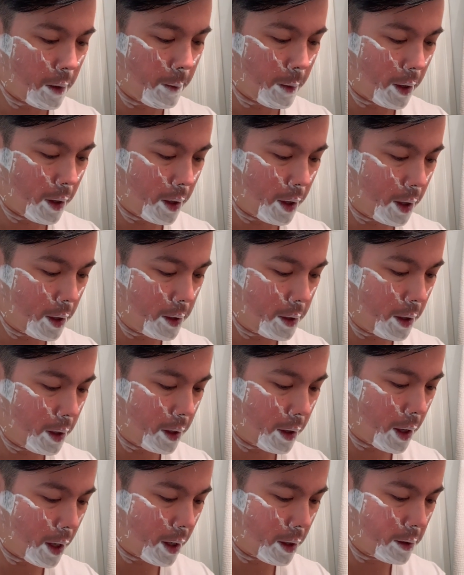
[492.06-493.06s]
about
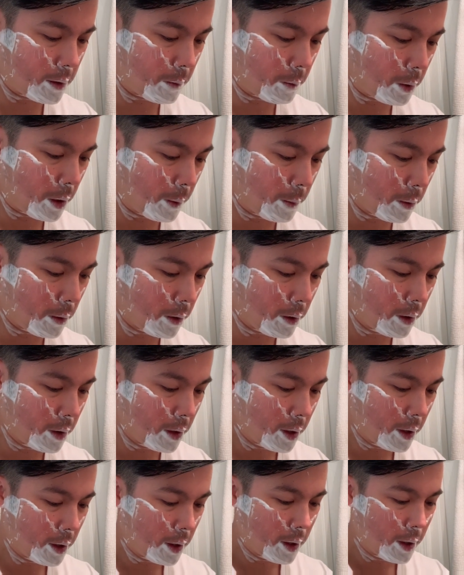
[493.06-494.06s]
18,000 people.
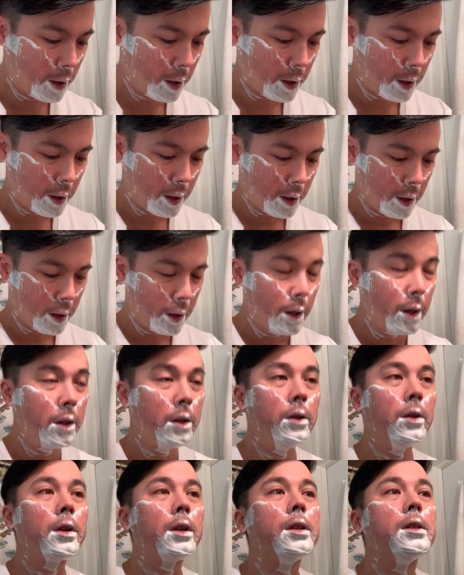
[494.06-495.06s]

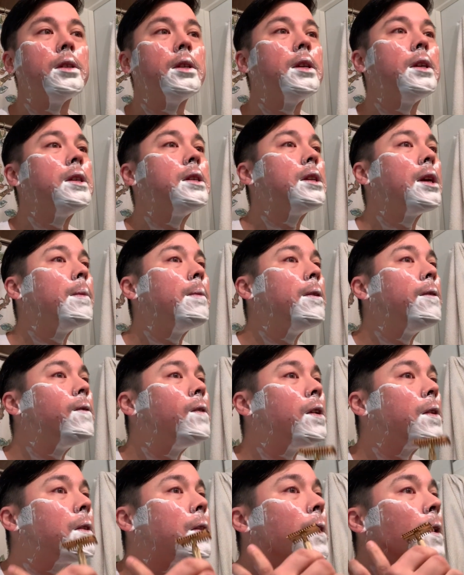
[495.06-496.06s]
You can see some of
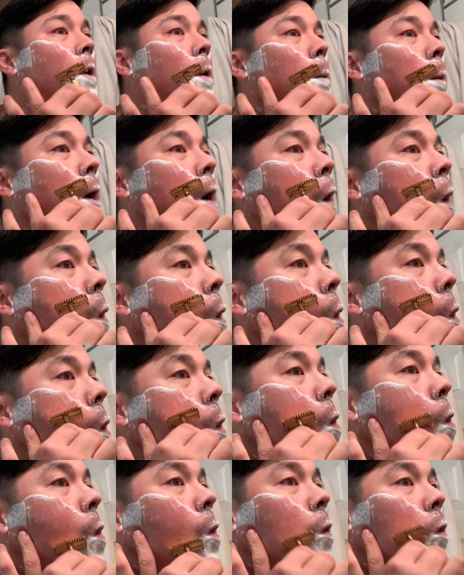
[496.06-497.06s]
what they're about,
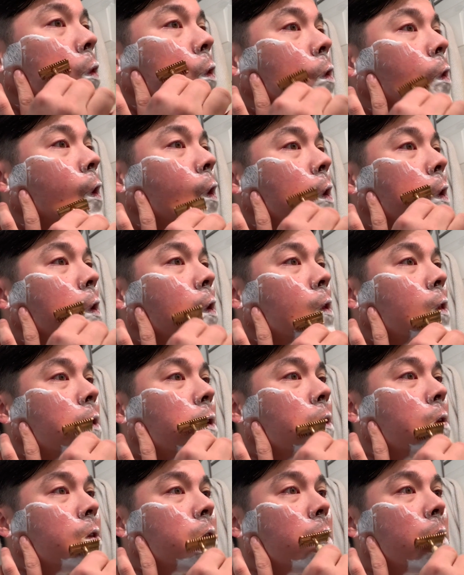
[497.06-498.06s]
the town at
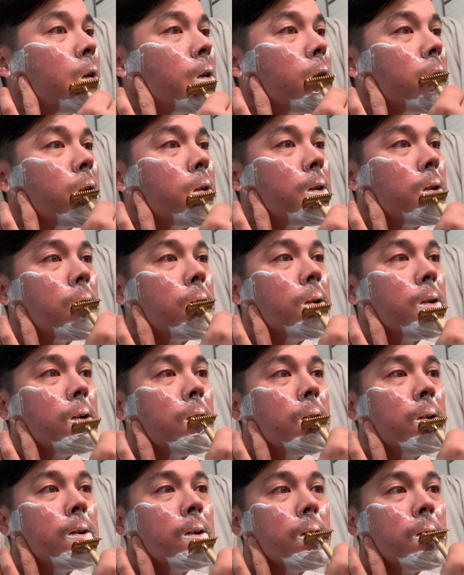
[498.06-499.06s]
least,
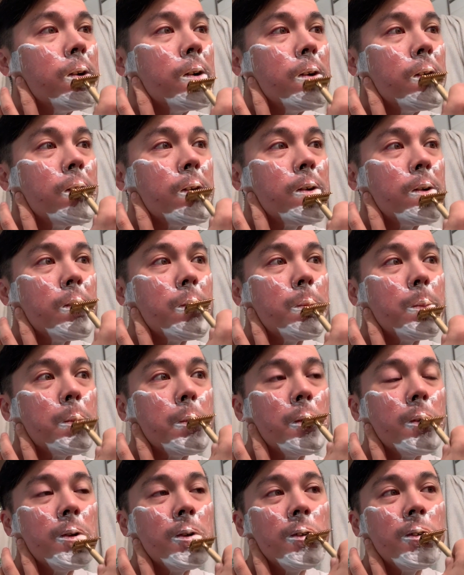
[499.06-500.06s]

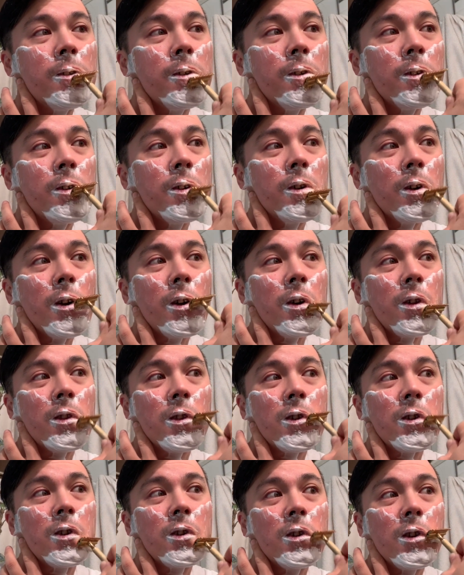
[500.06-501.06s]
on
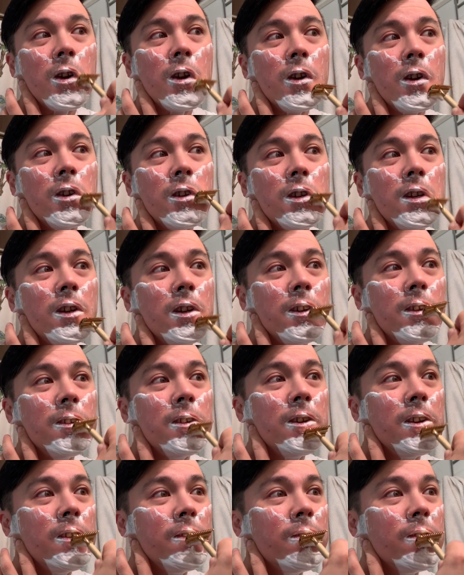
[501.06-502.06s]
this
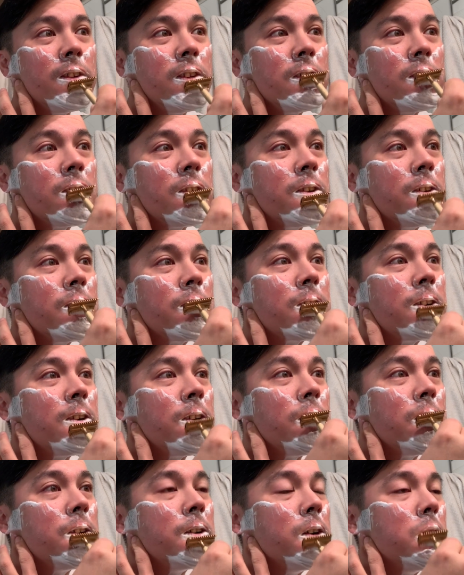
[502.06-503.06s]
HGTV show
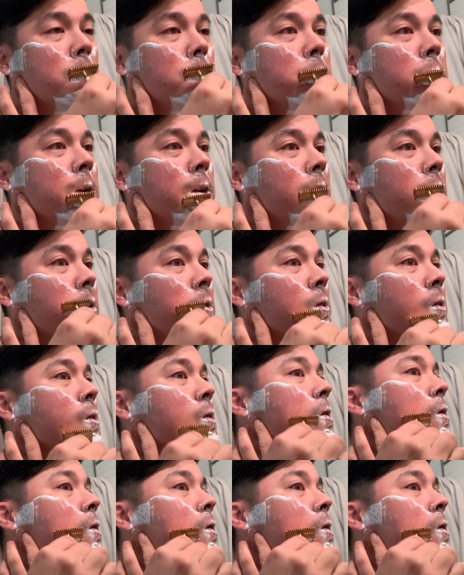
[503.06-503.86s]
called Hometown.